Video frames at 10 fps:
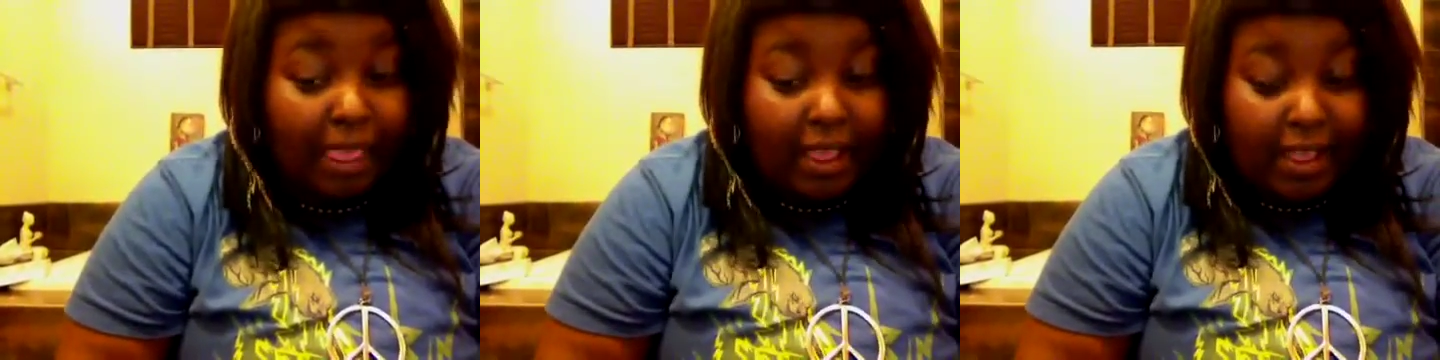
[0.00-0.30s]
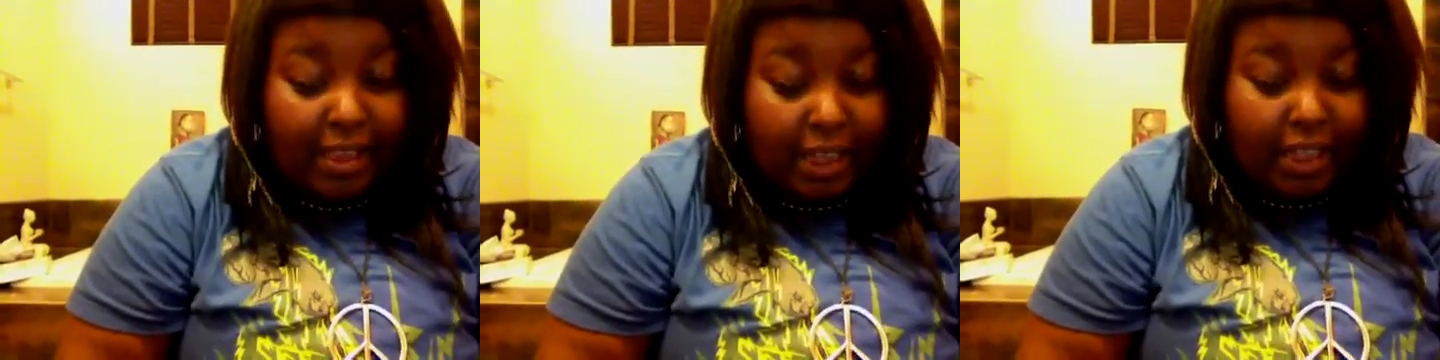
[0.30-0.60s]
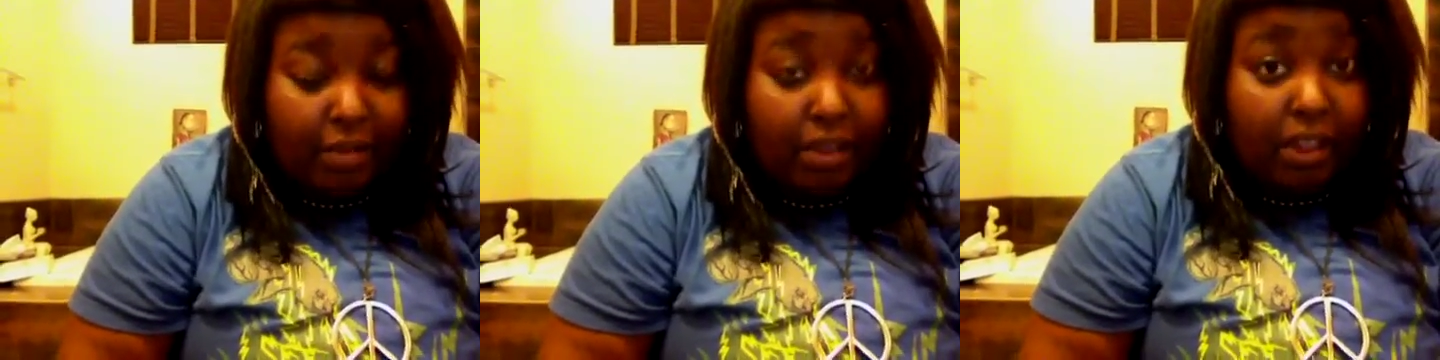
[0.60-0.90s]
and I
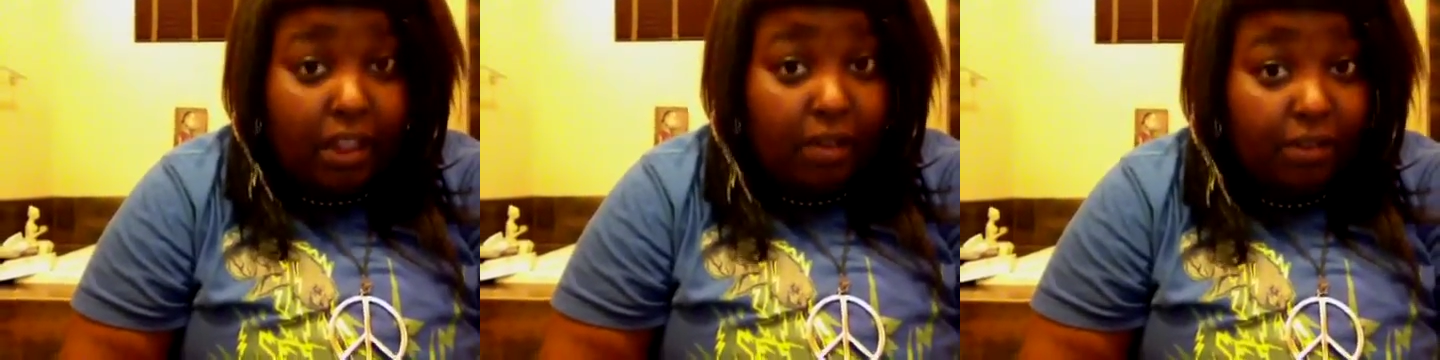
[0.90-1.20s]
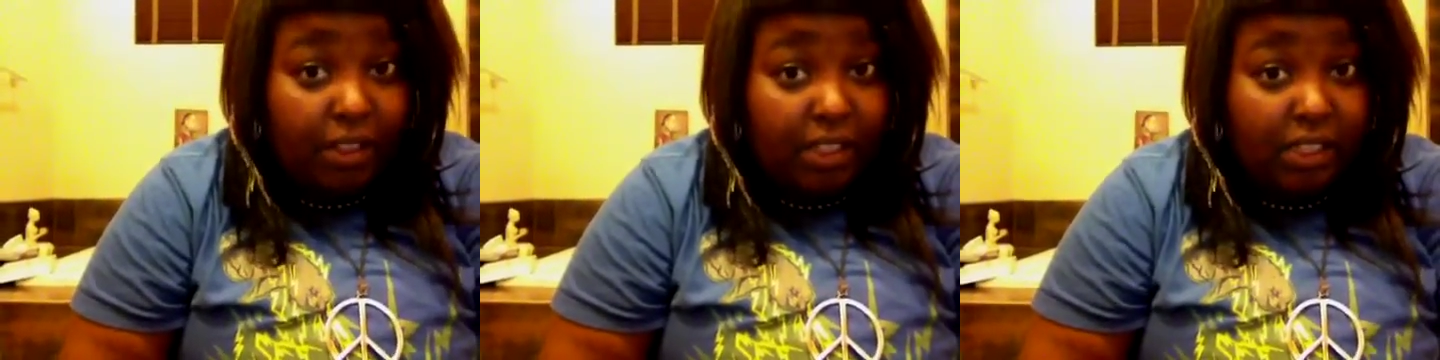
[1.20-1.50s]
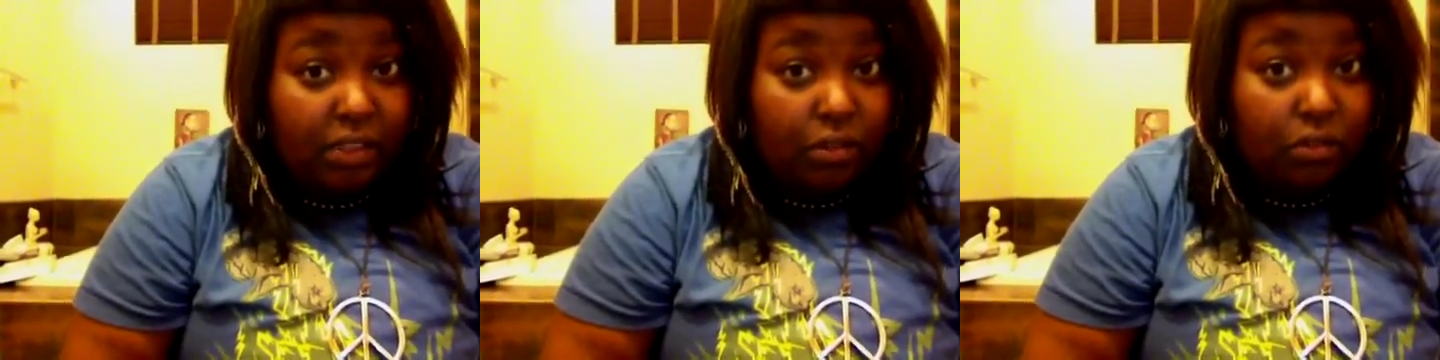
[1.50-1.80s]
am in love with the
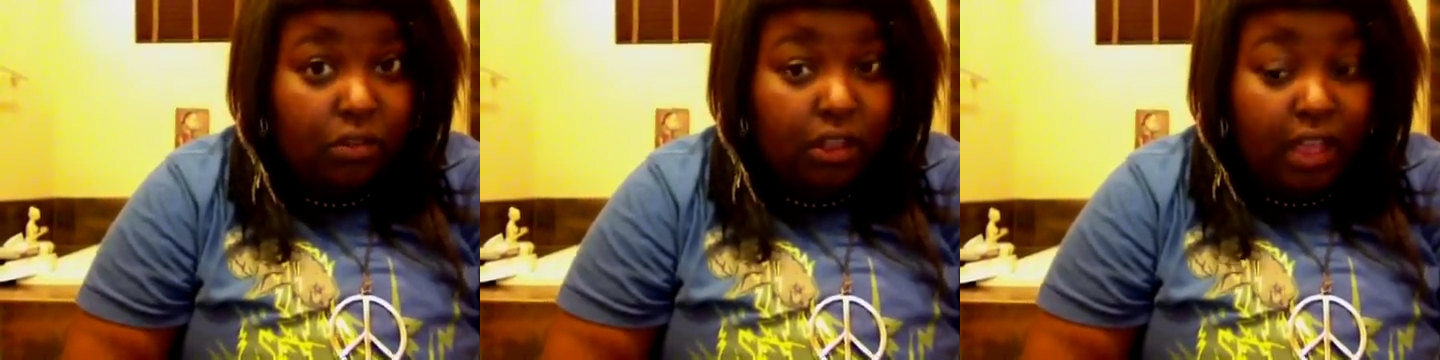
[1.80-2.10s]
song.